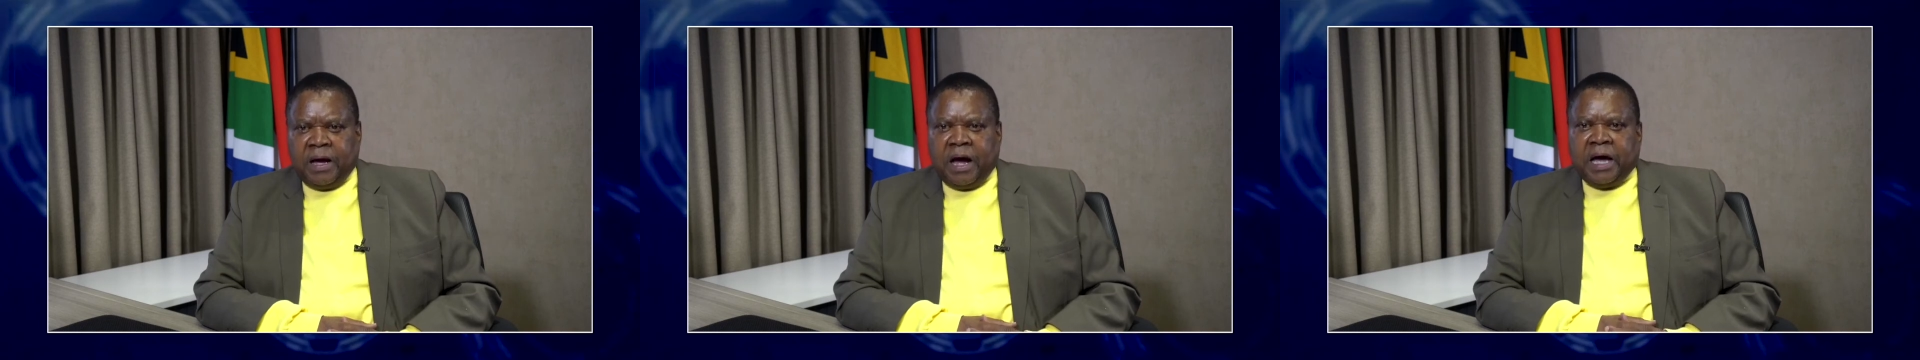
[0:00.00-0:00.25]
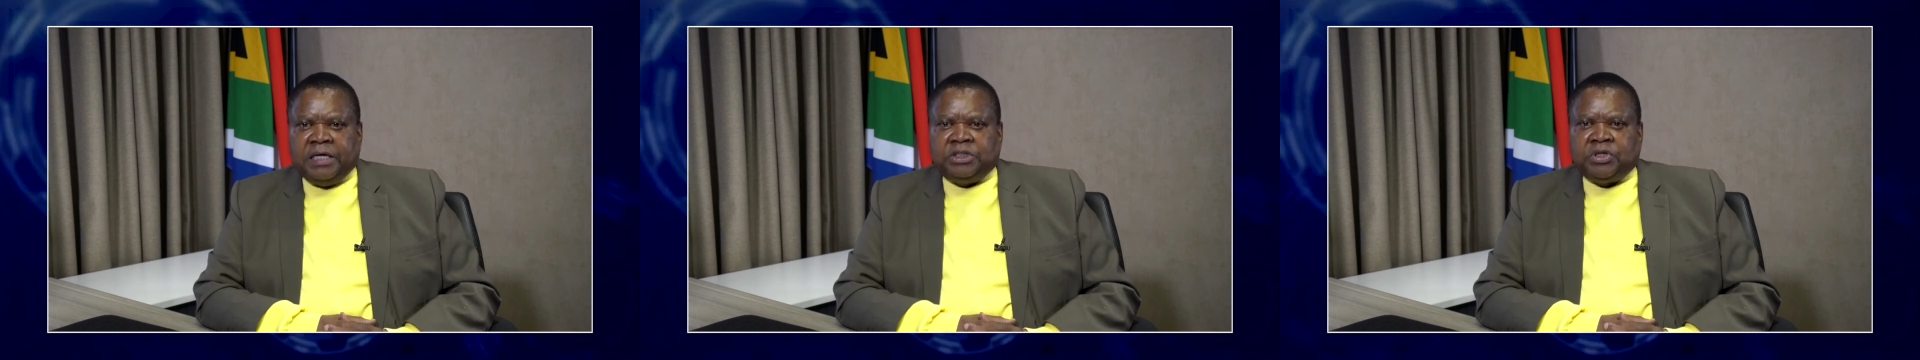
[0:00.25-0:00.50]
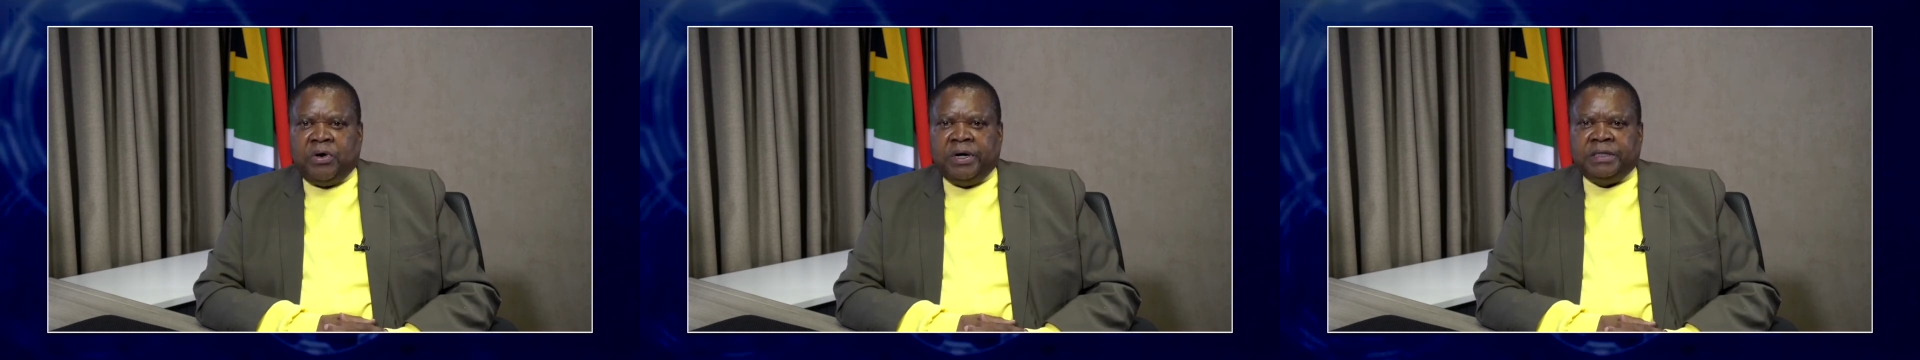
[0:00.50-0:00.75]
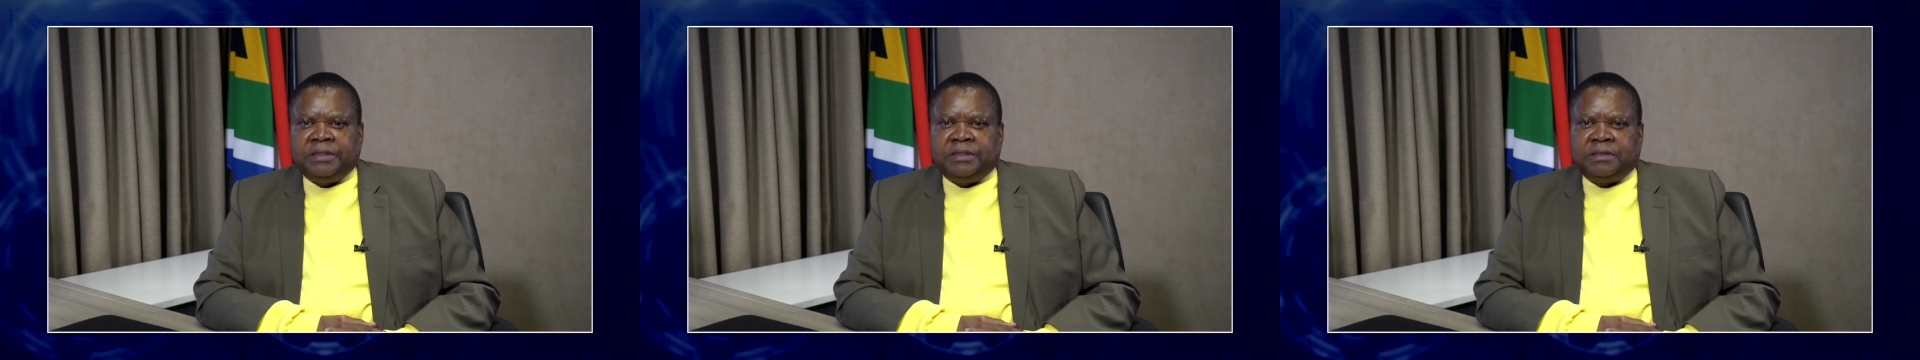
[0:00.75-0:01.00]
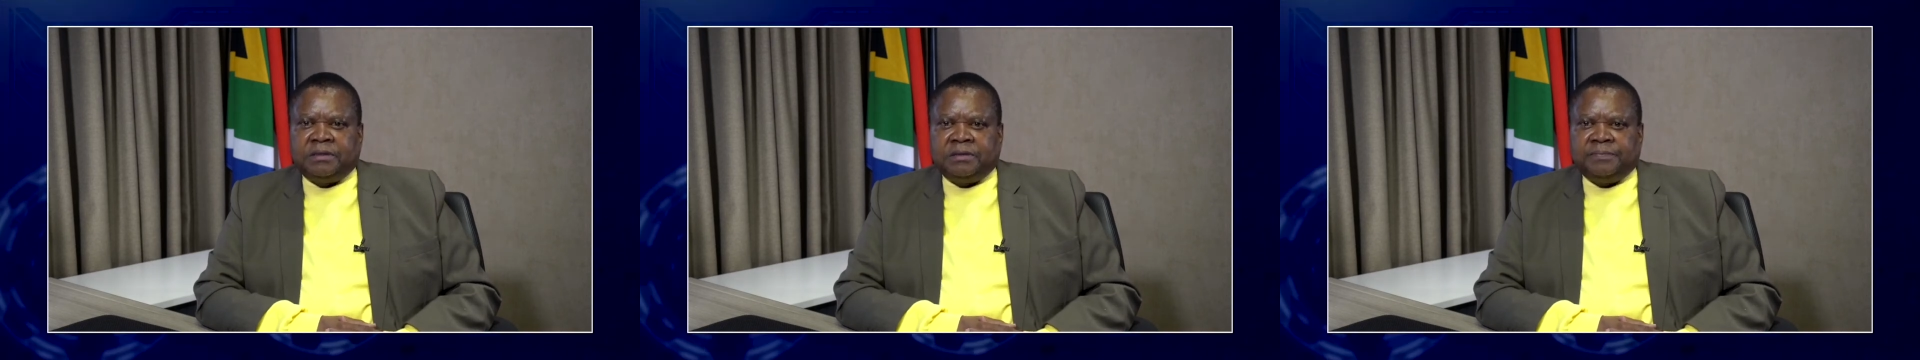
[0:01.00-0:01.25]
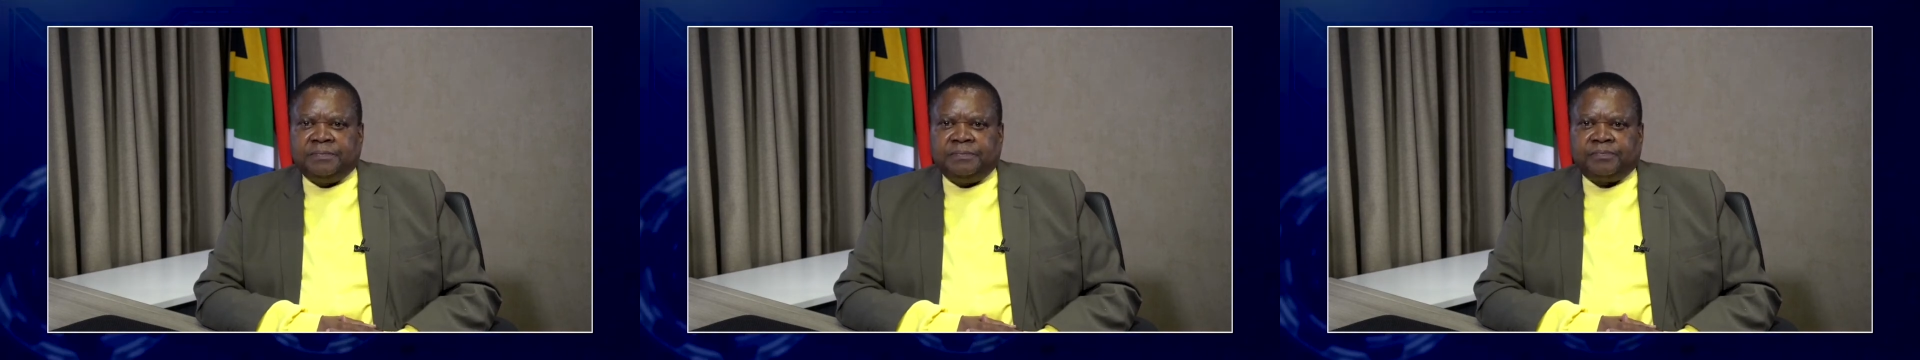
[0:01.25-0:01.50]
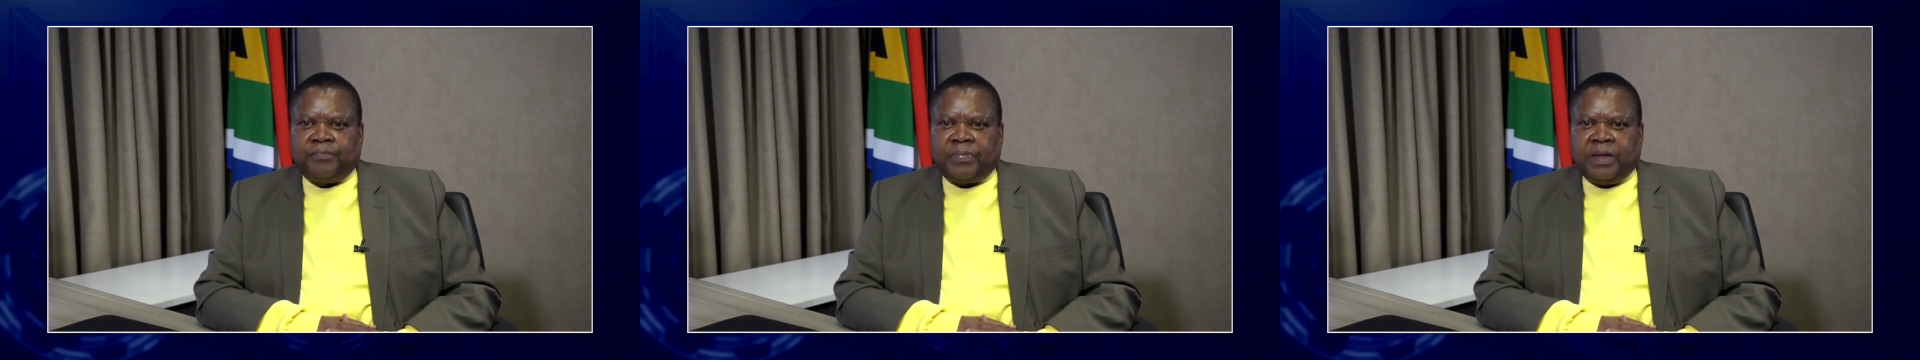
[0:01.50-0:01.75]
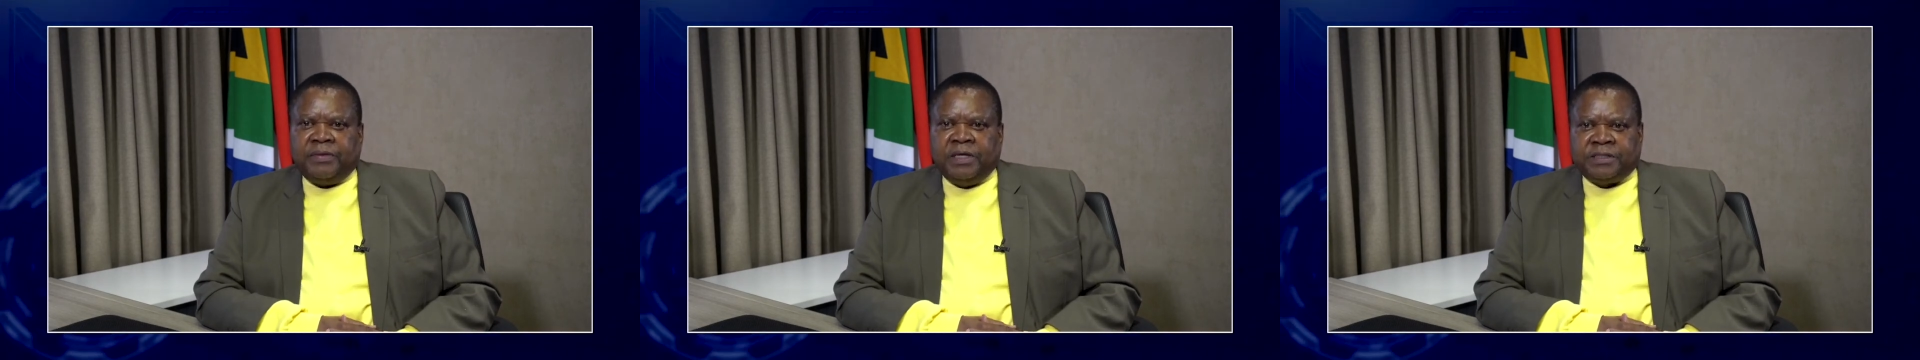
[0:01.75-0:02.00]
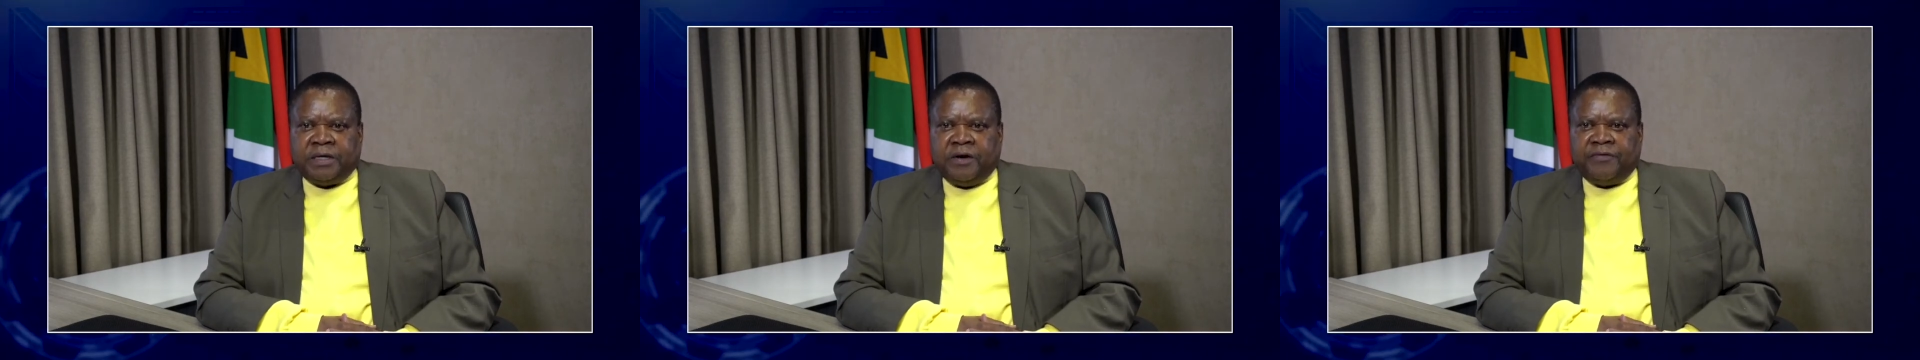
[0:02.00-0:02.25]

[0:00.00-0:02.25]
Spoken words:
I joined the South